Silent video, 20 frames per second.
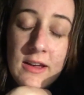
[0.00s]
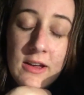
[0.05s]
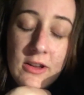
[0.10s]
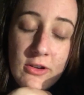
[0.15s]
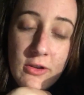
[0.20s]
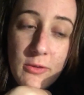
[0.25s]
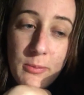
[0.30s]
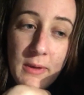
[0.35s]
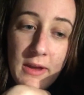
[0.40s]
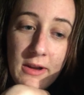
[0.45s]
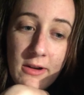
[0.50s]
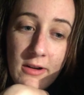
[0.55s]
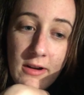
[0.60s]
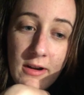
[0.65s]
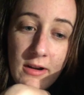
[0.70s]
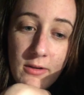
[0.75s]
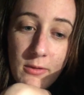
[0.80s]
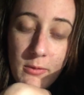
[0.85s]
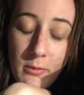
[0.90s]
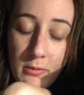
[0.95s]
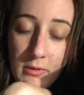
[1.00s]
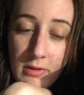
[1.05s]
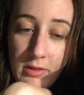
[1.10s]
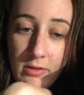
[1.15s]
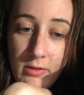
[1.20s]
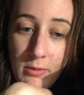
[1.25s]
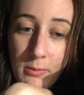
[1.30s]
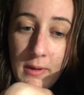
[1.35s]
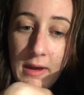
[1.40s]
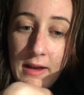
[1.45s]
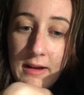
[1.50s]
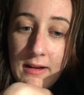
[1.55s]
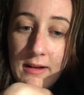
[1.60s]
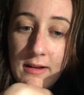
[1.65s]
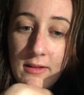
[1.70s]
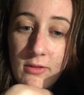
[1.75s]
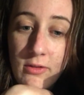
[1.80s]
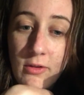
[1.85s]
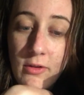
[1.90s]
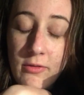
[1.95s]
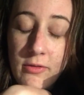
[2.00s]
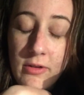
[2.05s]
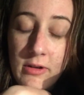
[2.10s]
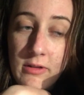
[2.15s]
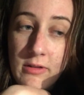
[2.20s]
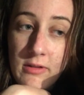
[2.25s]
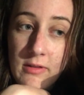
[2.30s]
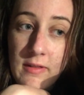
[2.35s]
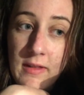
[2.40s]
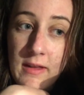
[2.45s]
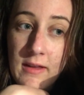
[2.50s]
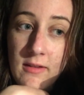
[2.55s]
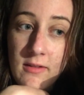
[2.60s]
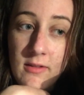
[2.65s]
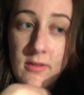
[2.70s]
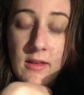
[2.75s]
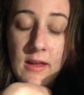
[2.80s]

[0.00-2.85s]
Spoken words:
Just played around with some editing softwares and things.